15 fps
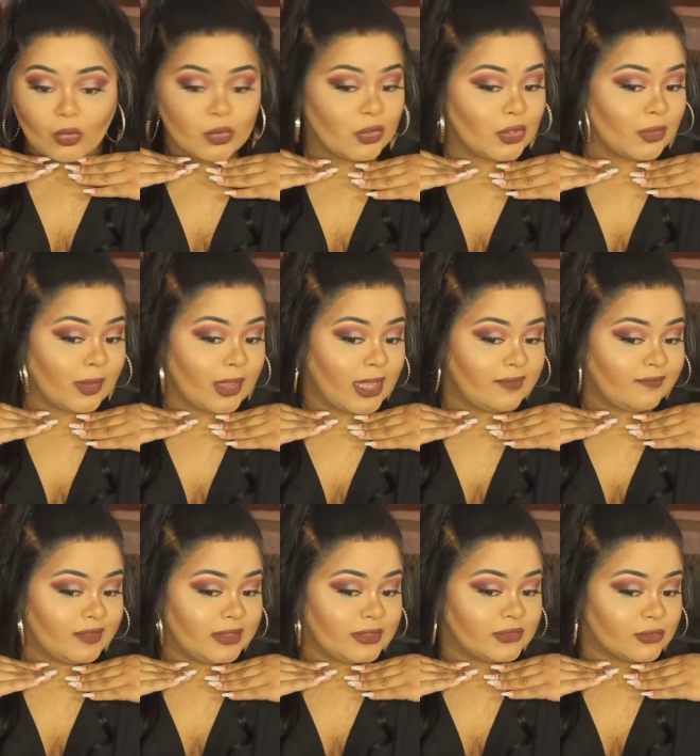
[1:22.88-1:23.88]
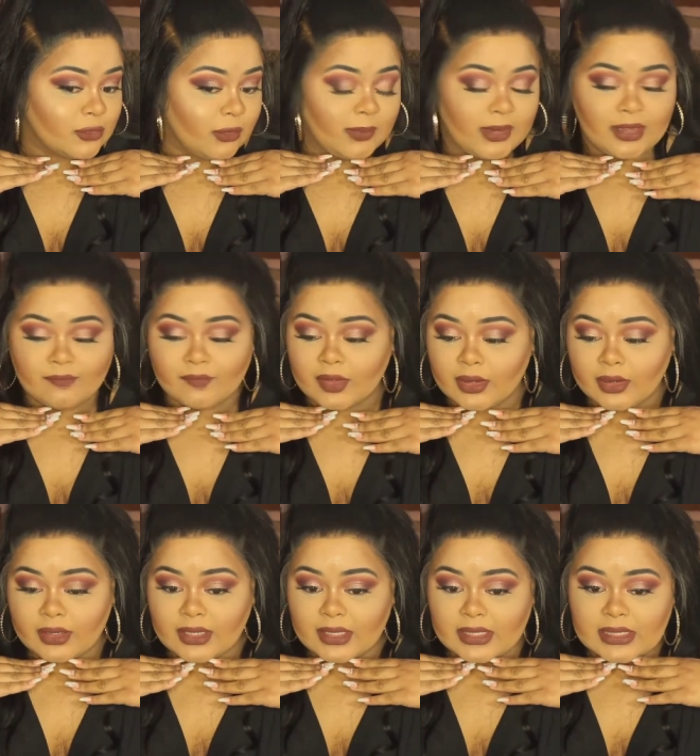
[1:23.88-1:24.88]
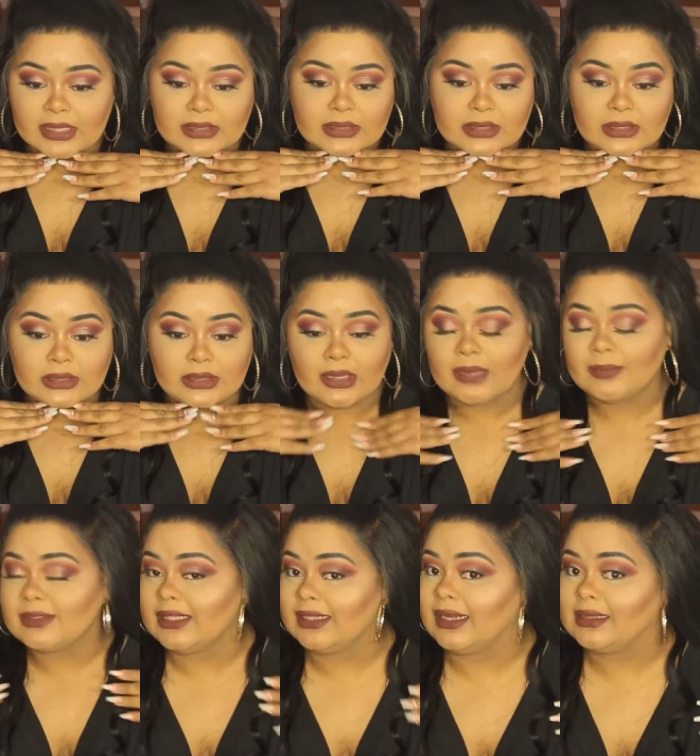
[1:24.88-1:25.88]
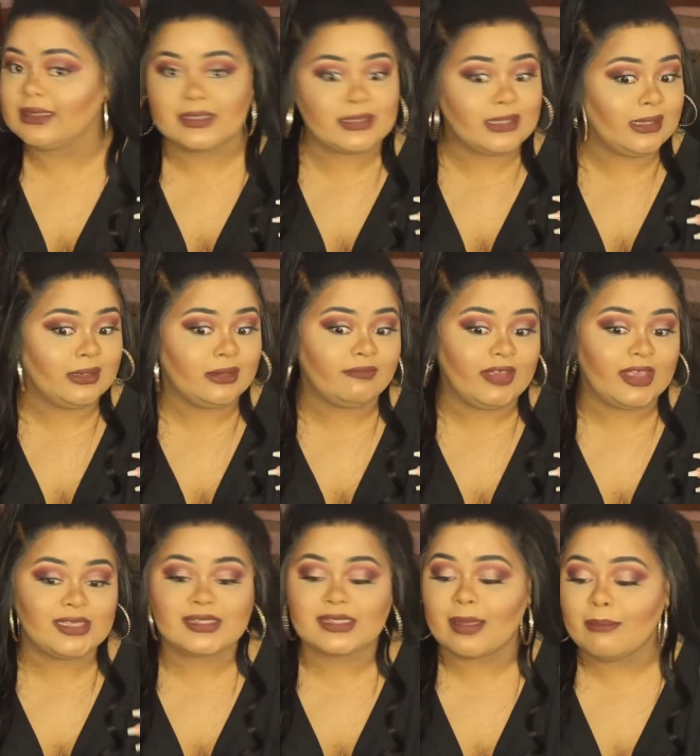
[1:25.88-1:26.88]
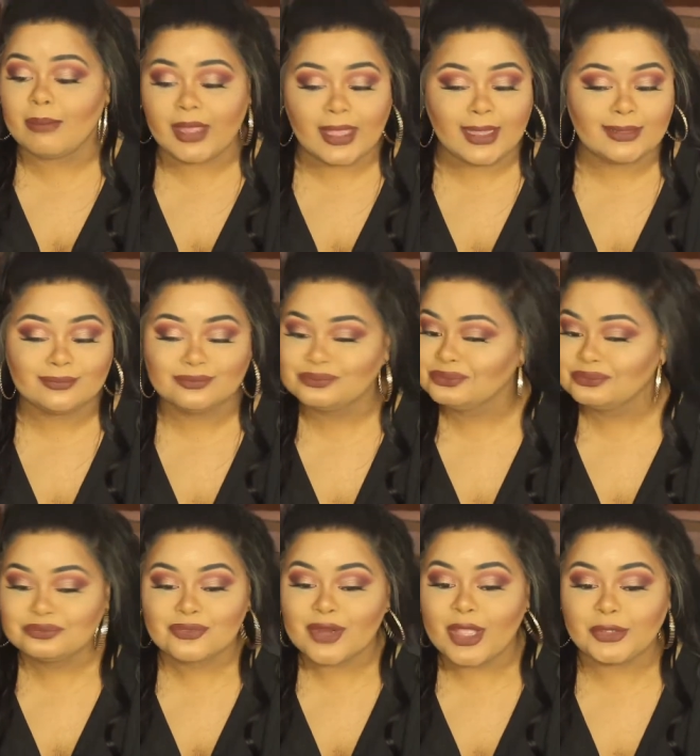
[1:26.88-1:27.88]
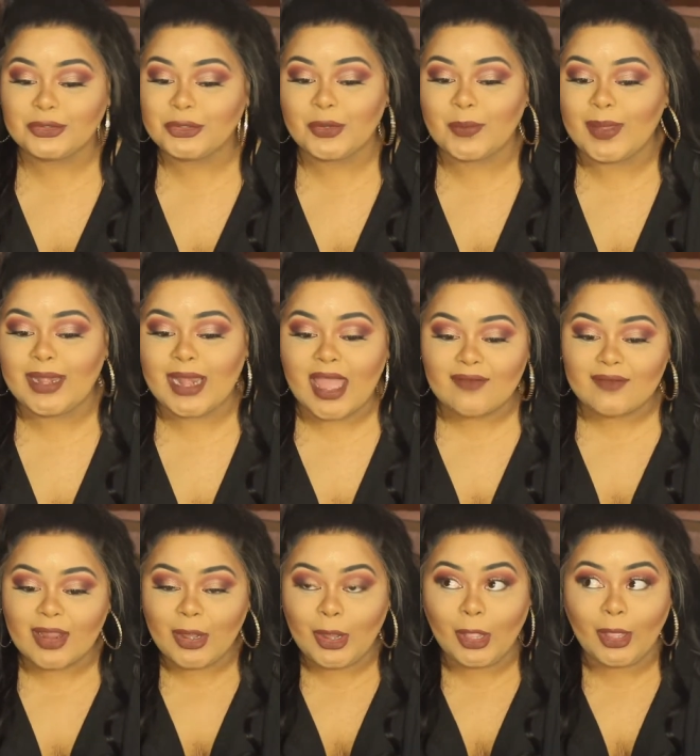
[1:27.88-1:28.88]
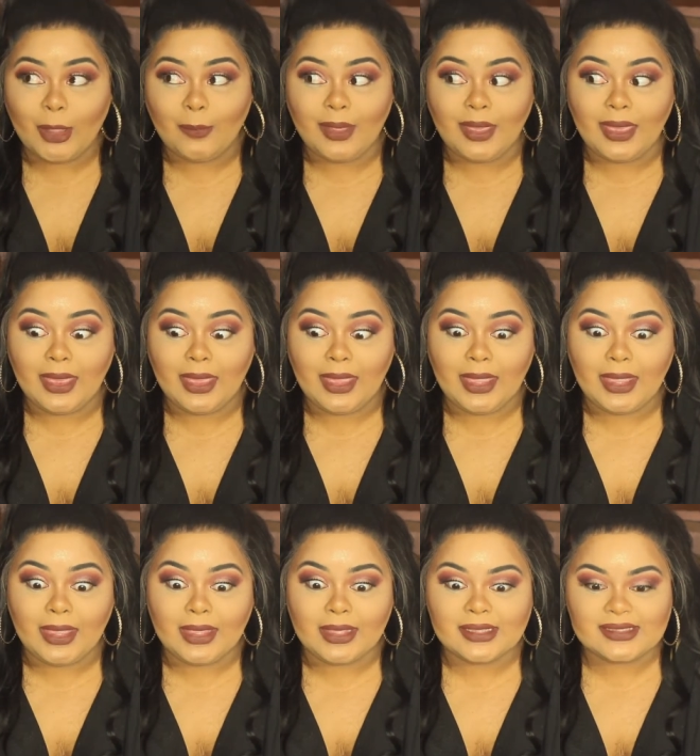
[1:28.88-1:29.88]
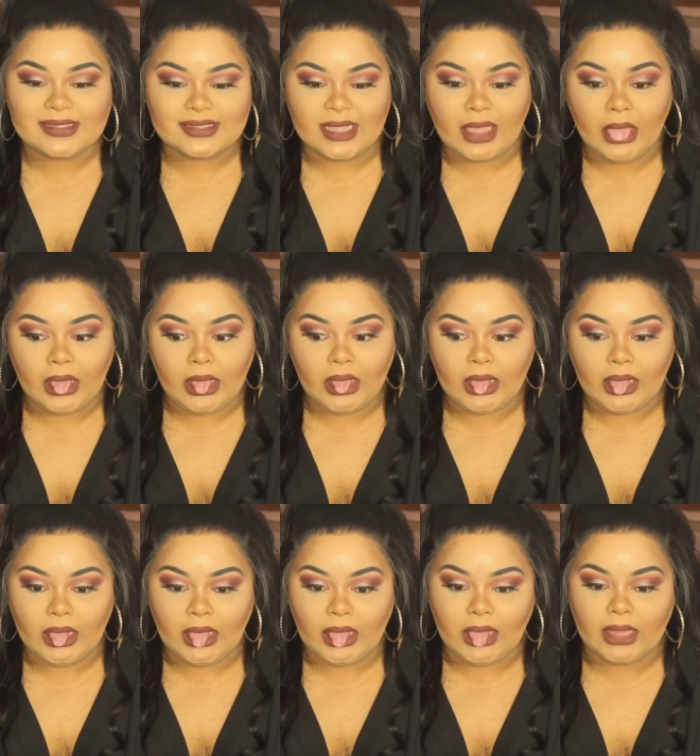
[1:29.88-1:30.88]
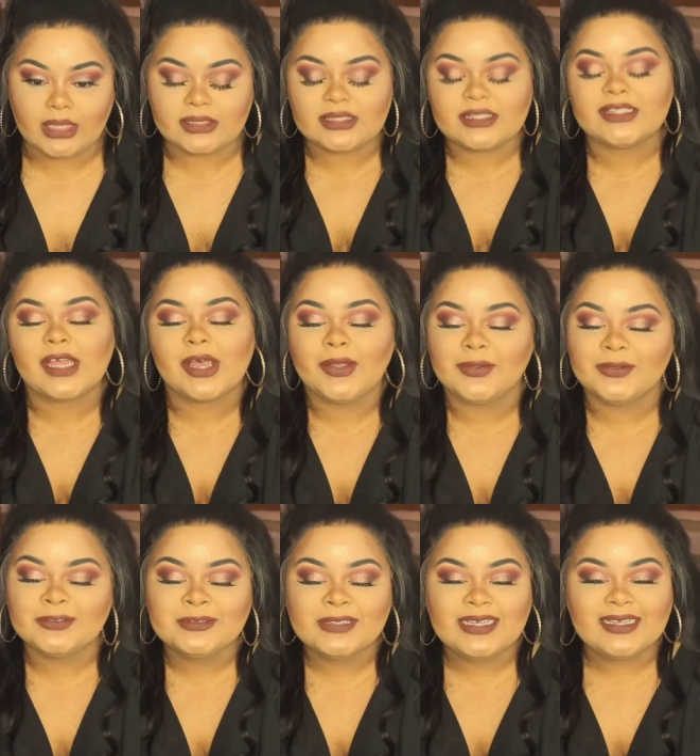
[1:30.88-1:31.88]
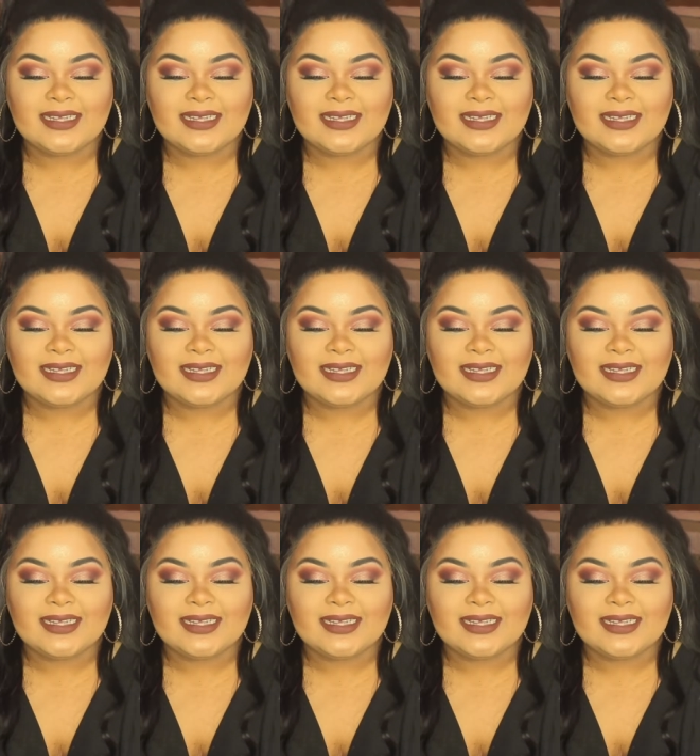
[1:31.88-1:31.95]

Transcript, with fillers: you know, catfish or whatever, because you know I'm slick, not this skinny in the face, but you would never know it. So